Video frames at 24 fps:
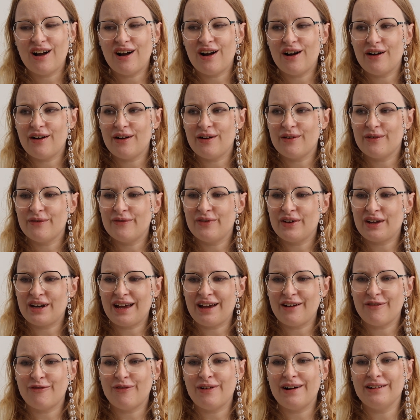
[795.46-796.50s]
that
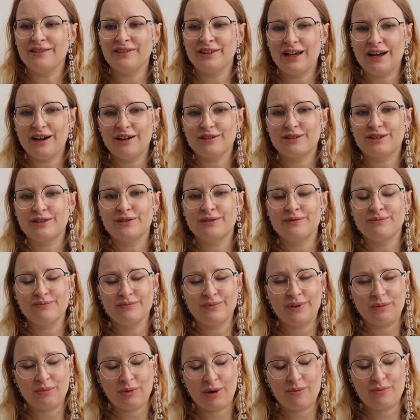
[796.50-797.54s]
I find out
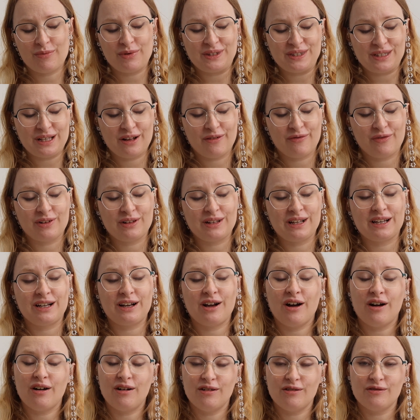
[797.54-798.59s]
about myself and
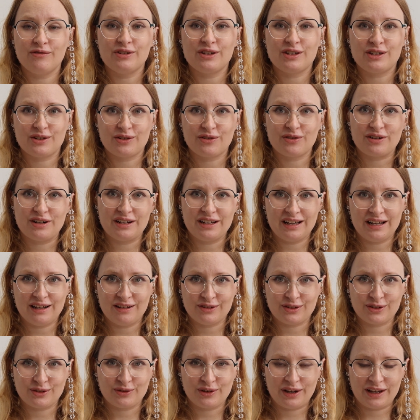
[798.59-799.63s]
like, oh, this story
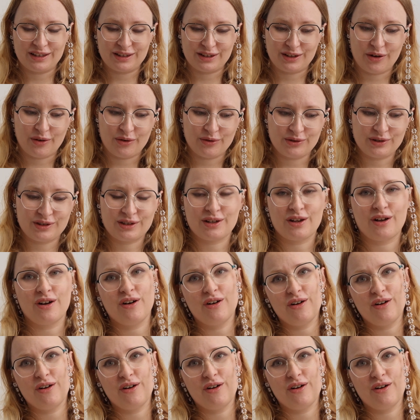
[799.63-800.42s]
also has ghosts.